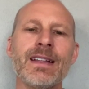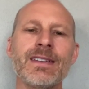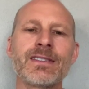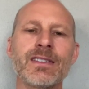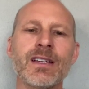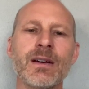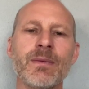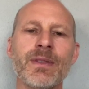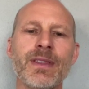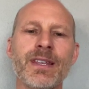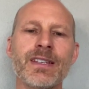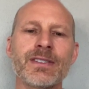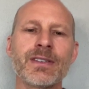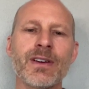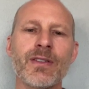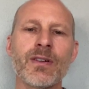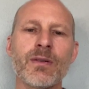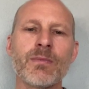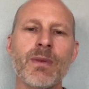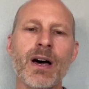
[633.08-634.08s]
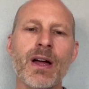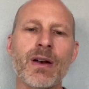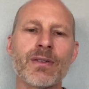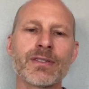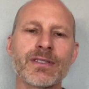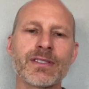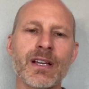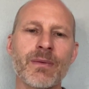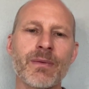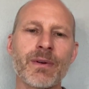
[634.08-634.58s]
And some of these other
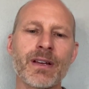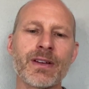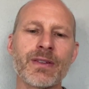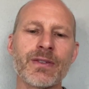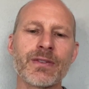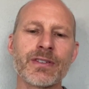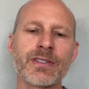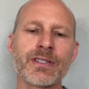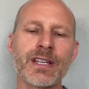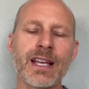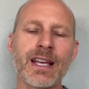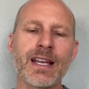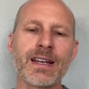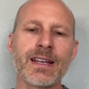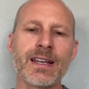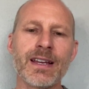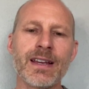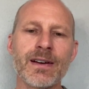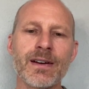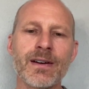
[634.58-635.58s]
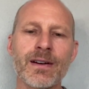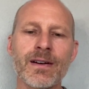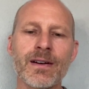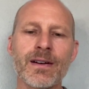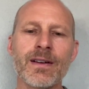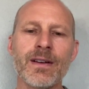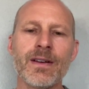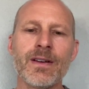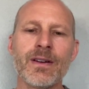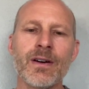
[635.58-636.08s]
models that we understand
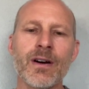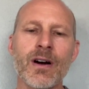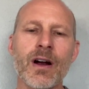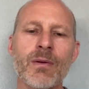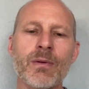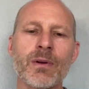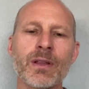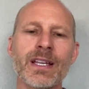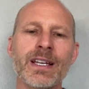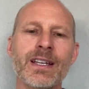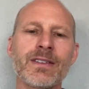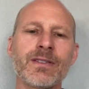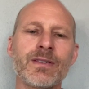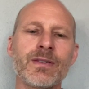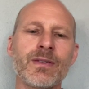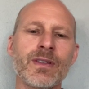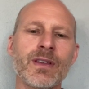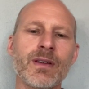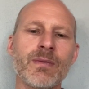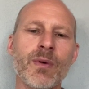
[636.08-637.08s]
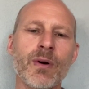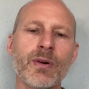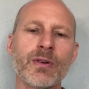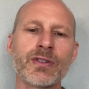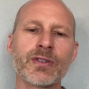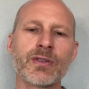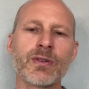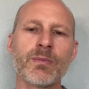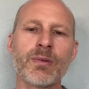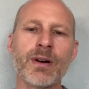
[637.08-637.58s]
here are related to the
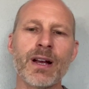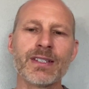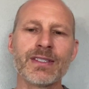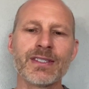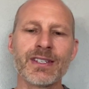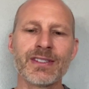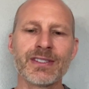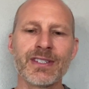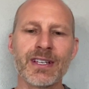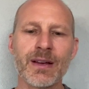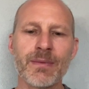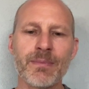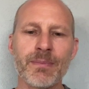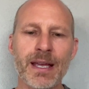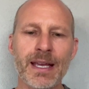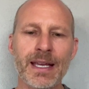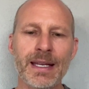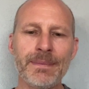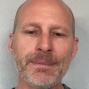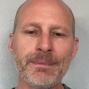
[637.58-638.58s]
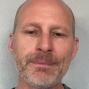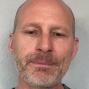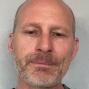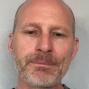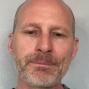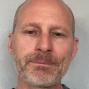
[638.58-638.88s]
emotional processing of pain.